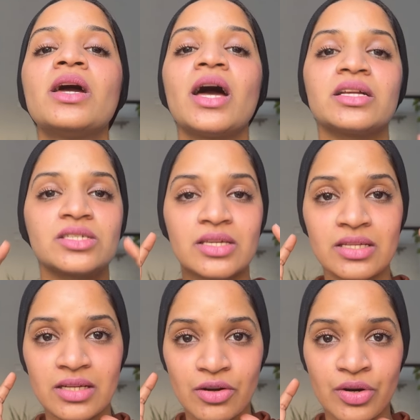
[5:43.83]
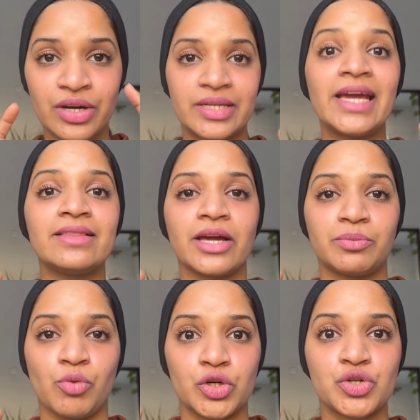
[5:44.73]
and then retain that
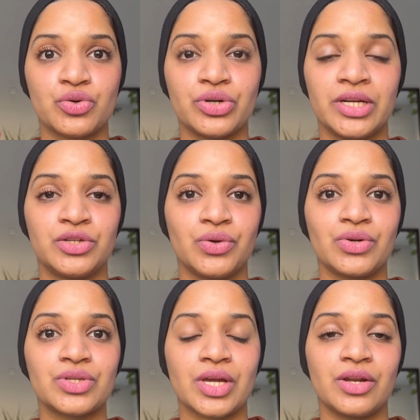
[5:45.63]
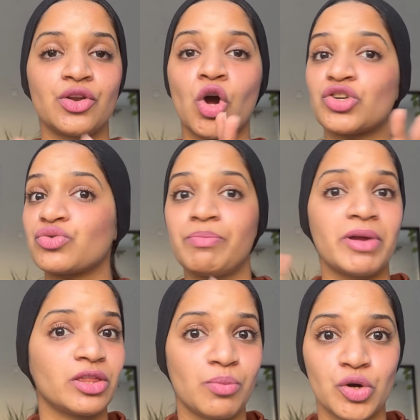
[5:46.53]
moisture into your skin, not
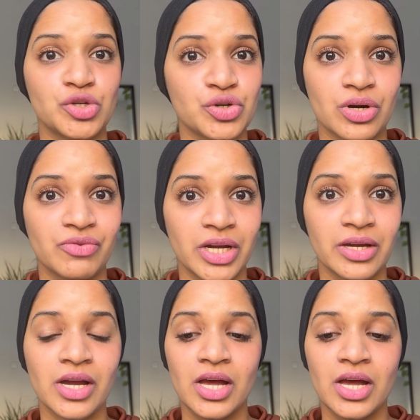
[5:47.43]
ripping the moisture away.